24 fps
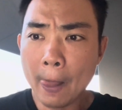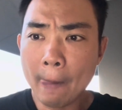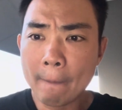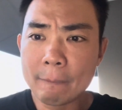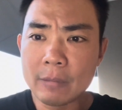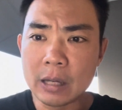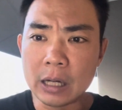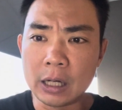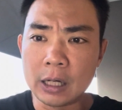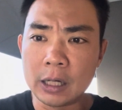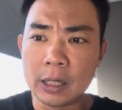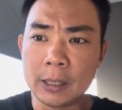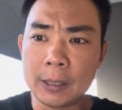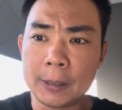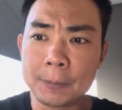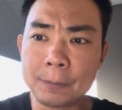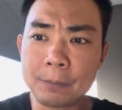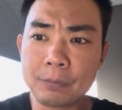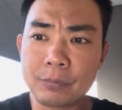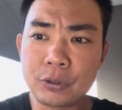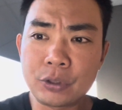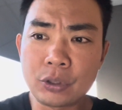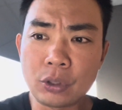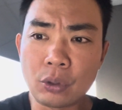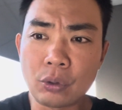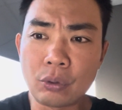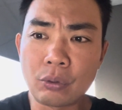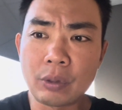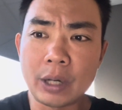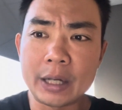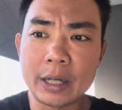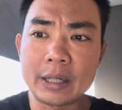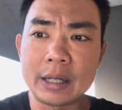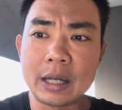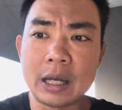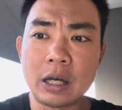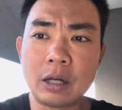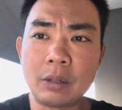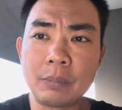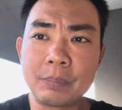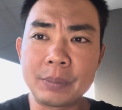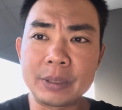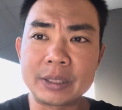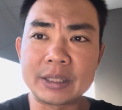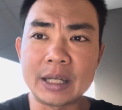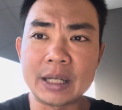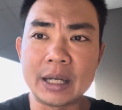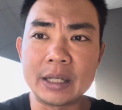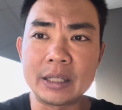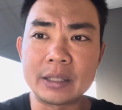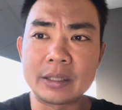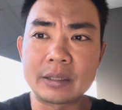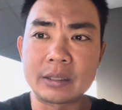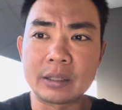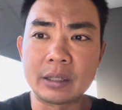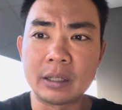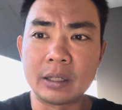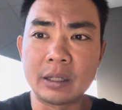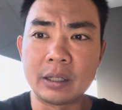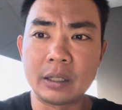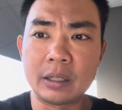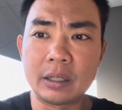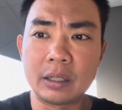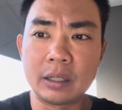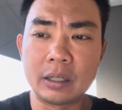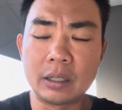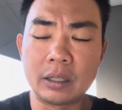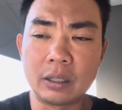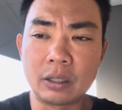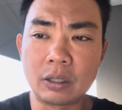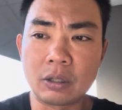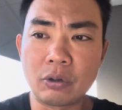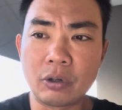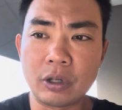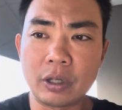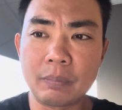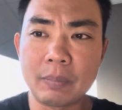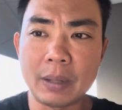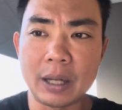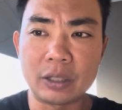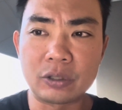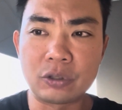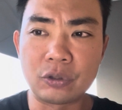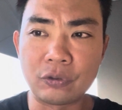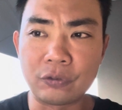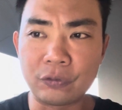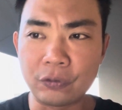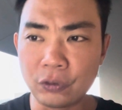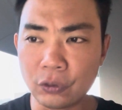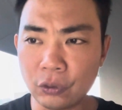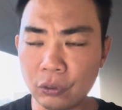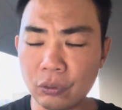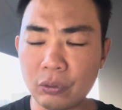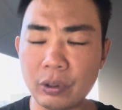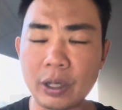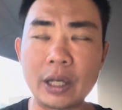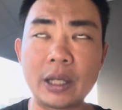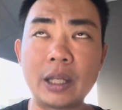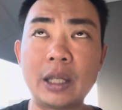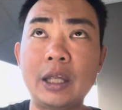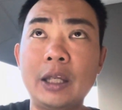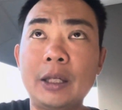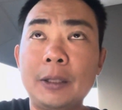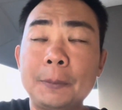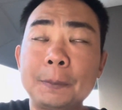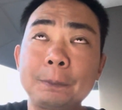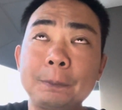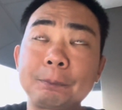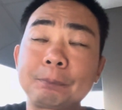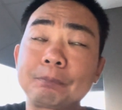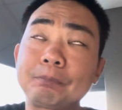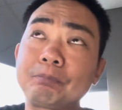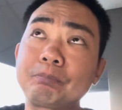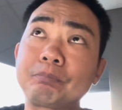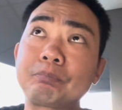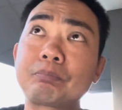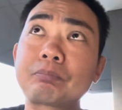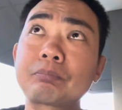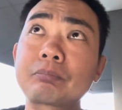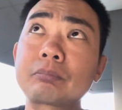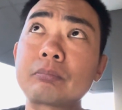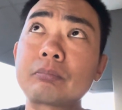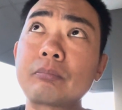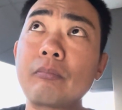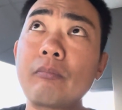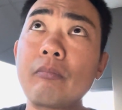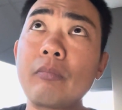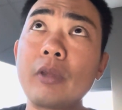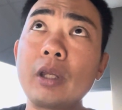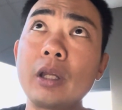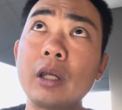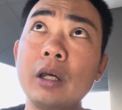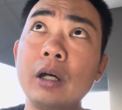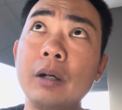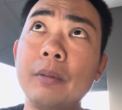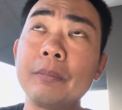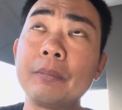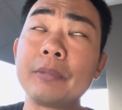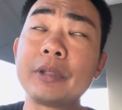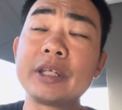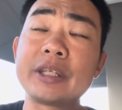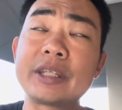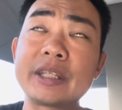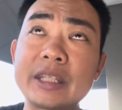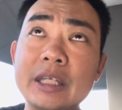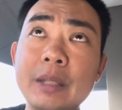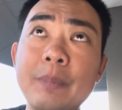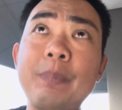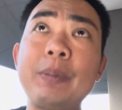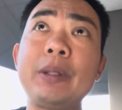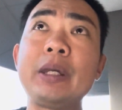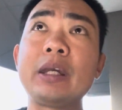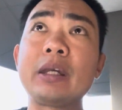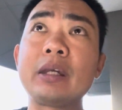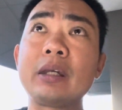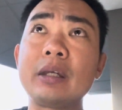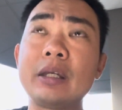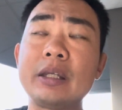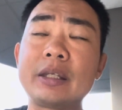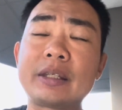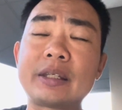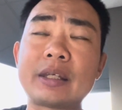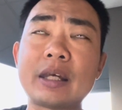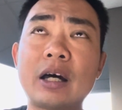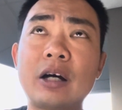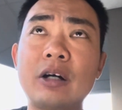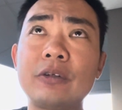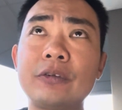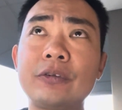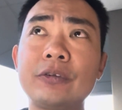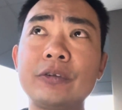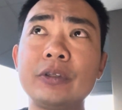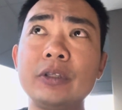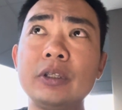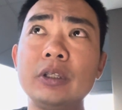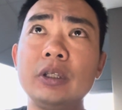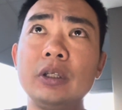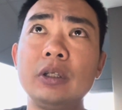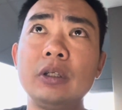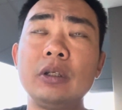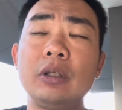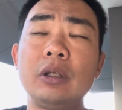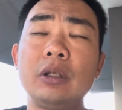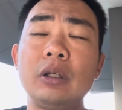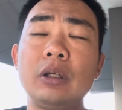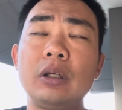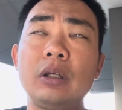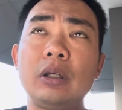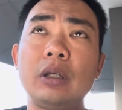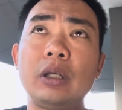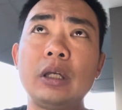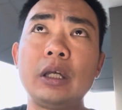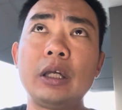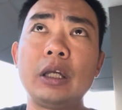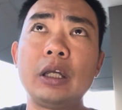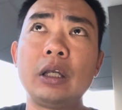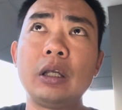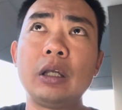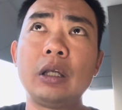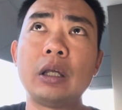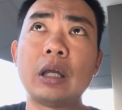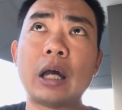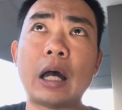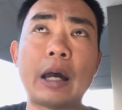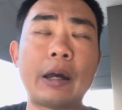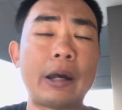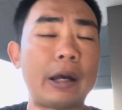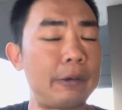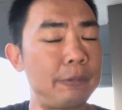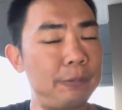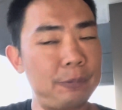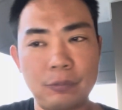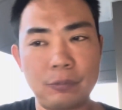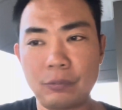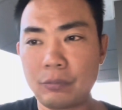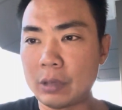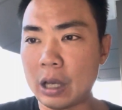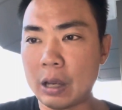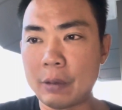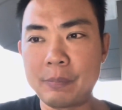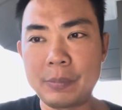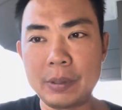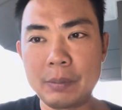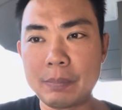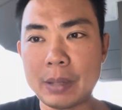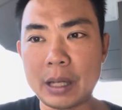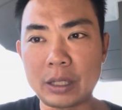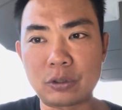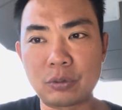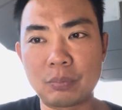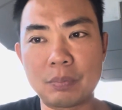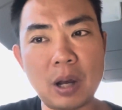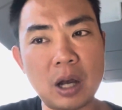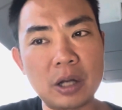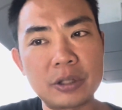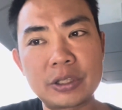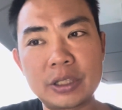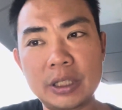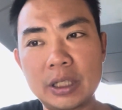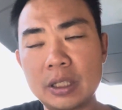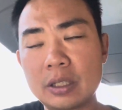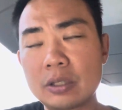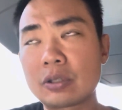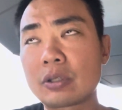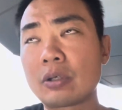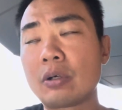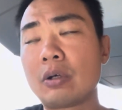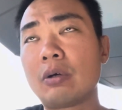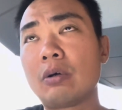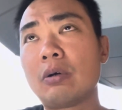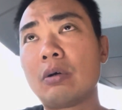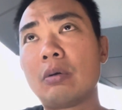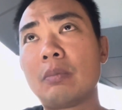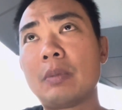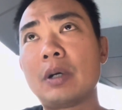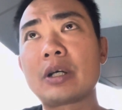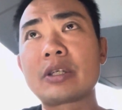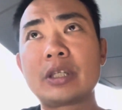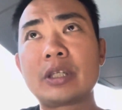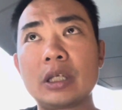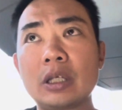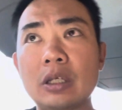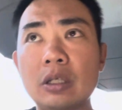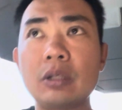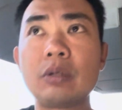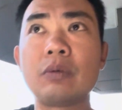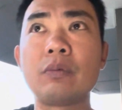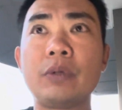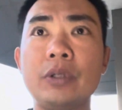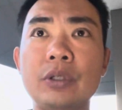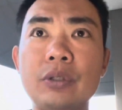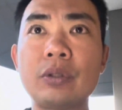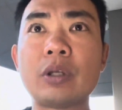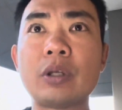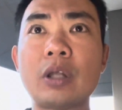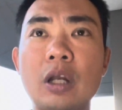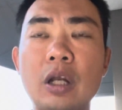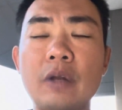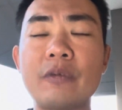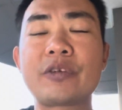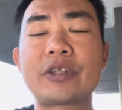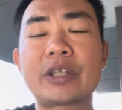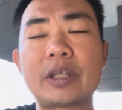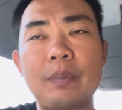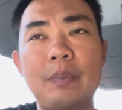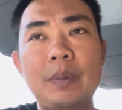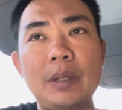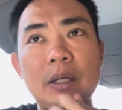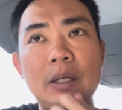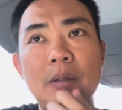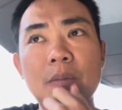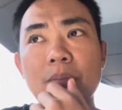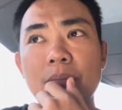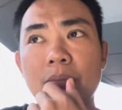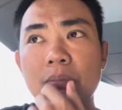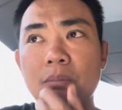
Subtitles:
So right now, besides going back to full running, the skipping itself, I've been back to boxing. So boxing, we do a lot of skipping